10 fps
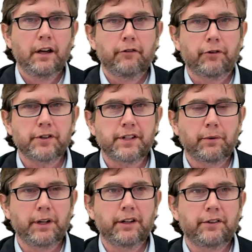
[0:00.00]
First thing
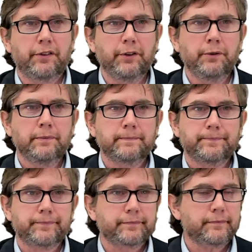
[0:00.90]
we need to do,
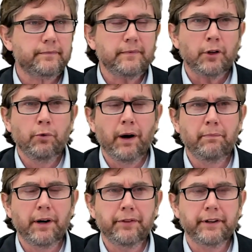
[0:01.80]
what
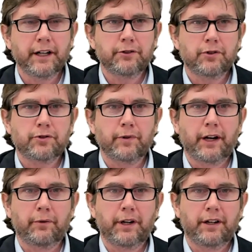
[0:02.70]
monthly interest rate
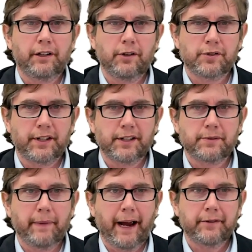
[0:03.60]
are we going to use in this
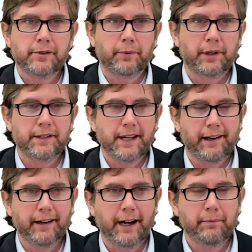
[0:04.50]
math? So we're going to take
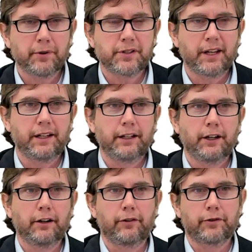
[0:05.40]
9% a
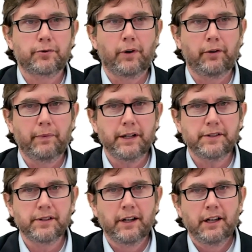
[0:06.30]
year over 12
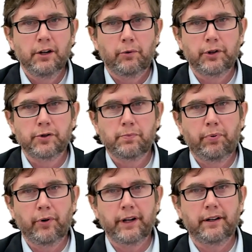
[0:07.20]
months. We'll use
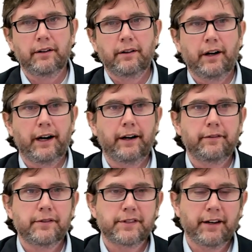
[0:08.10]

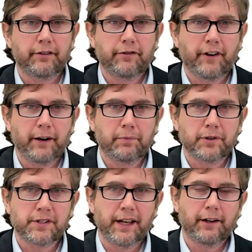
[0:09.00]

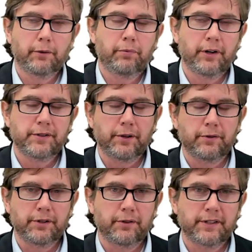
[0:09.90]
0.75% or
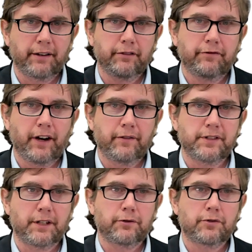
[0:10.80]
0.0075 as
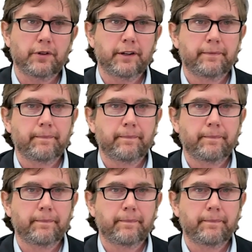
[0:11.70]
the interest rate.